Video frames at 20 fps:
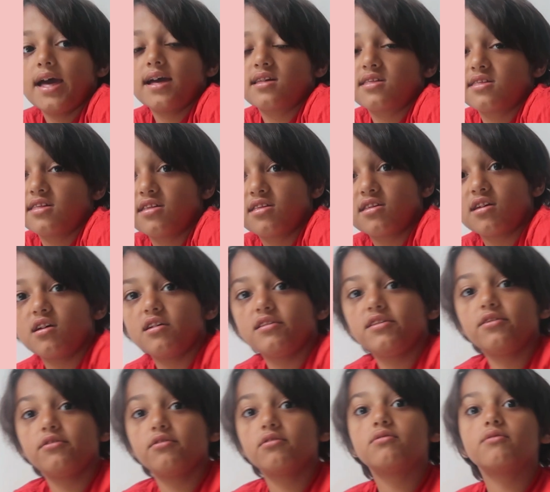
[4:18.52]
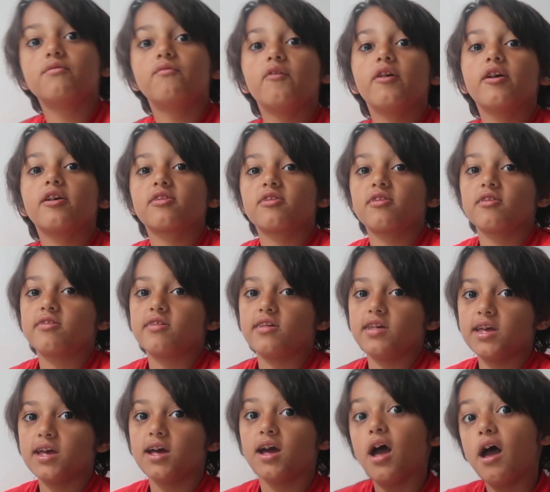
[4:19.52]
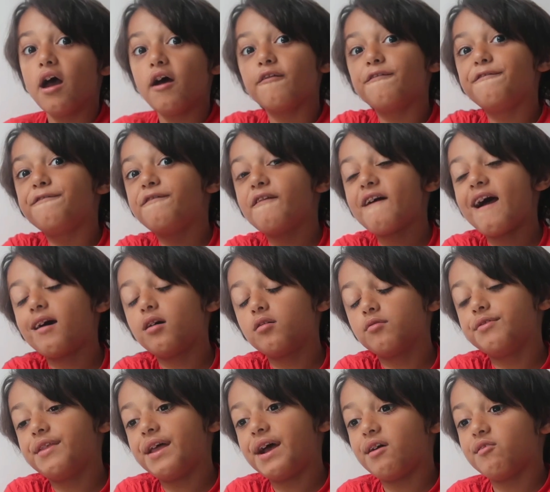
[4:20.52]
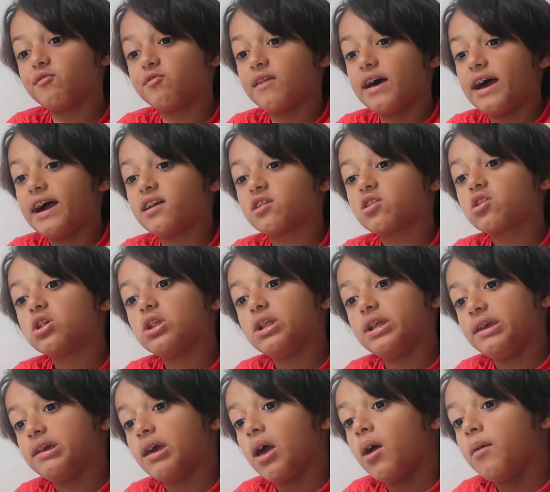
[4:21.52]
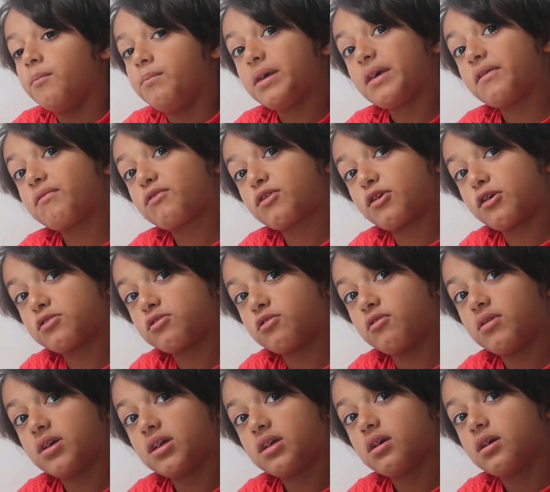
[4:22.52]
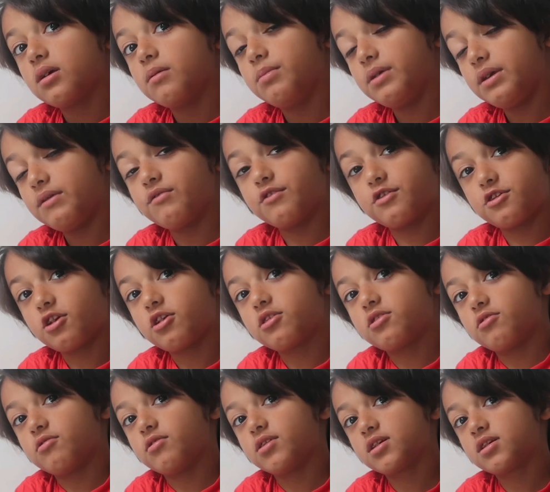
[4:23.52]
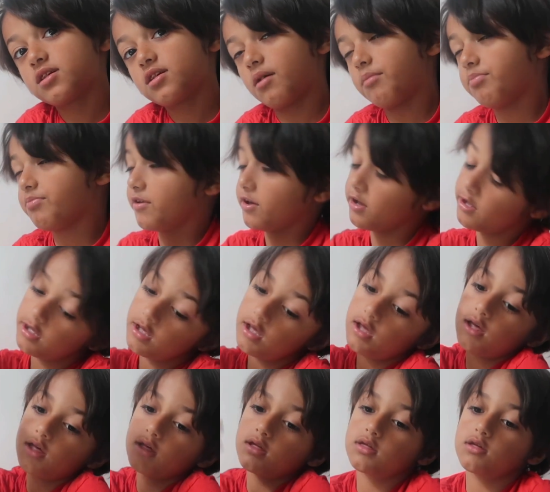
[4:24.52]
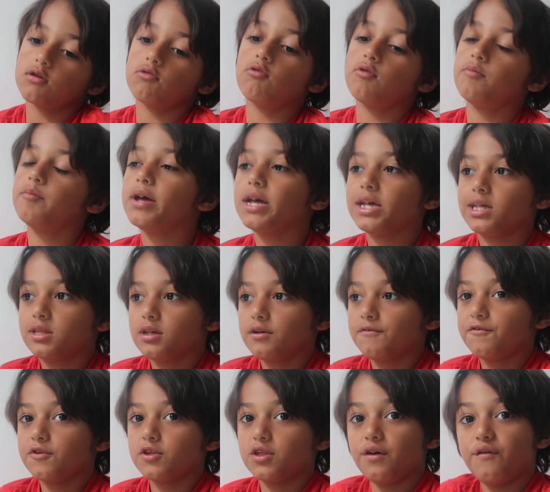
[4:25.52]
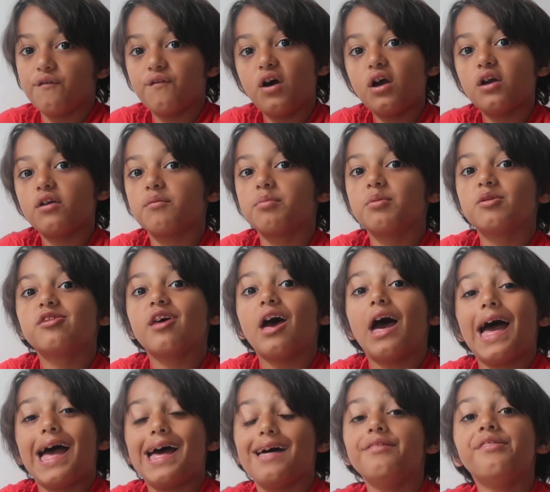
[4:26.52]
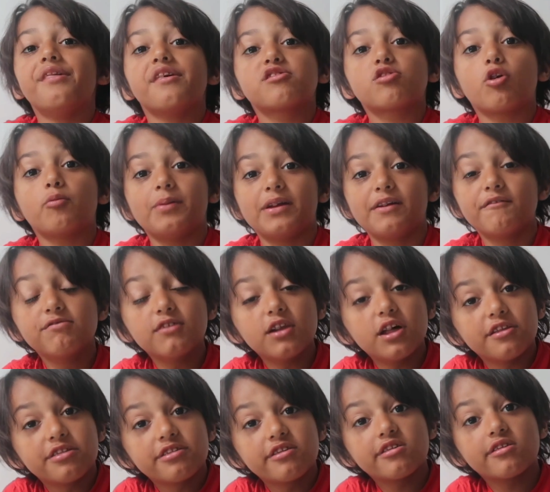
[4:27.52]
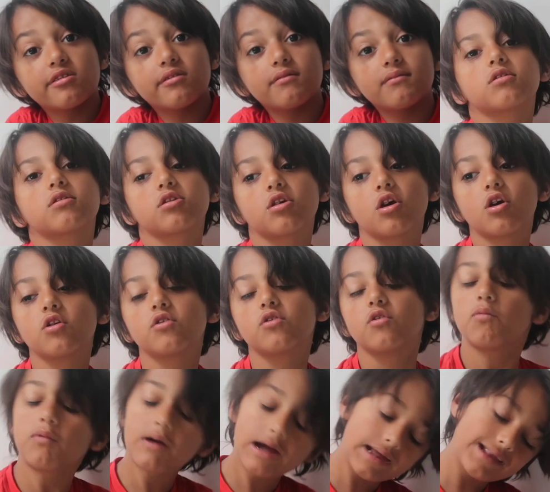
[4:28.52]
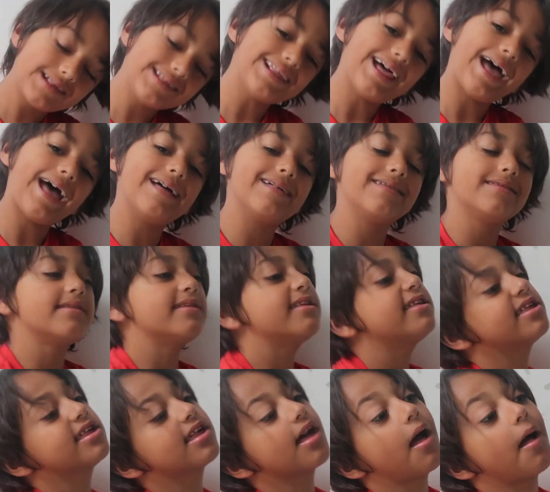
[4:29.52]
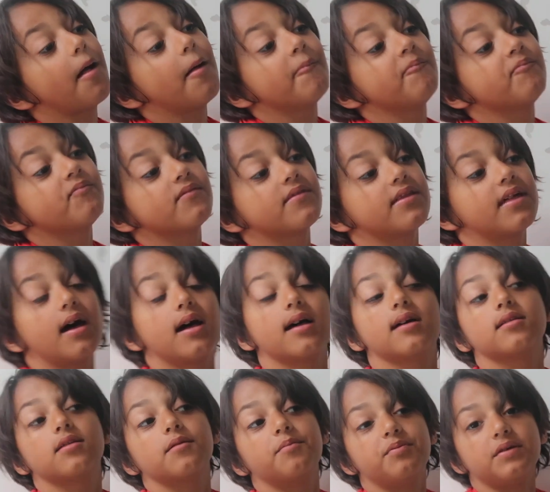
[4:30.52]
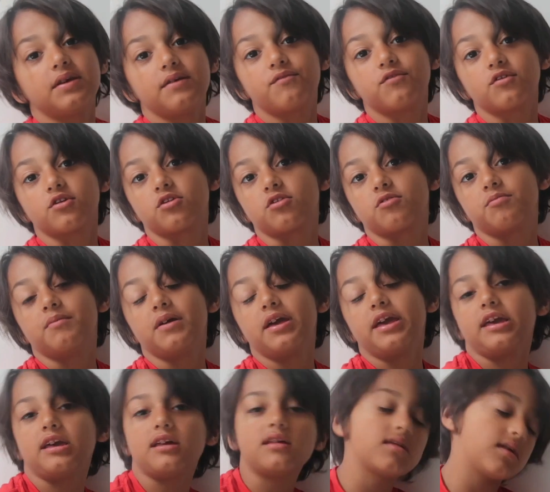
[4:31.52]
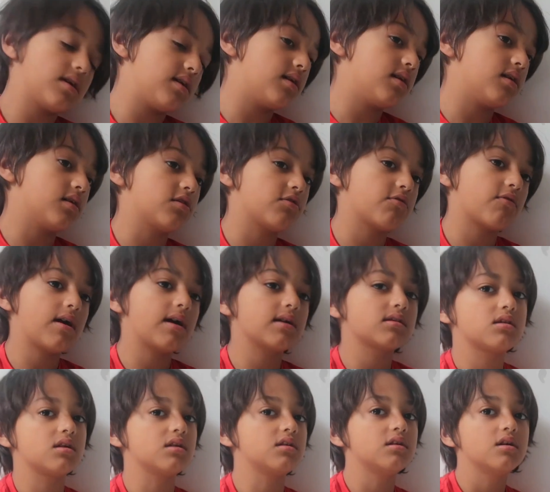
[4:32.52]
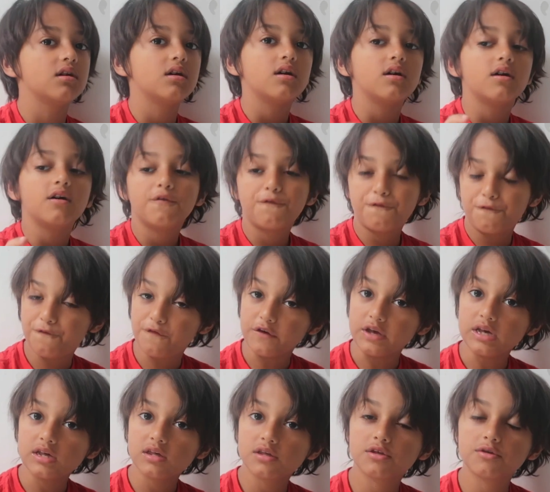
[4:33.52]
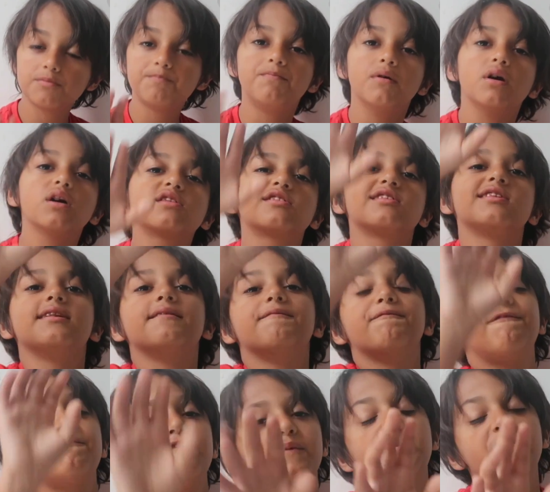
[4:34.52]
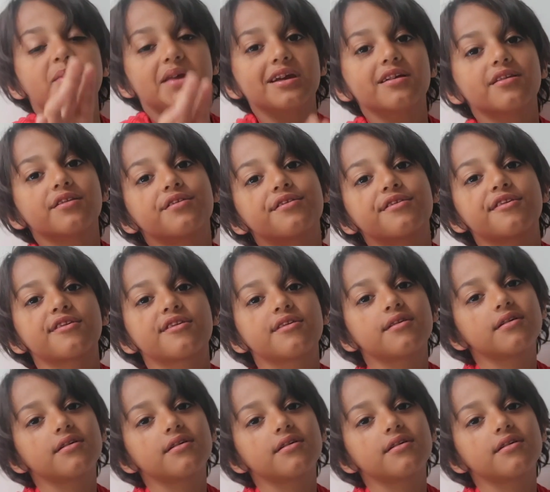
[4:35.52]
Exeter University found out that actually beavers are doing something so amazing for the environment, and they're stopping floods. So the wetlands that the beavers made attracted fish, birds and amphibians,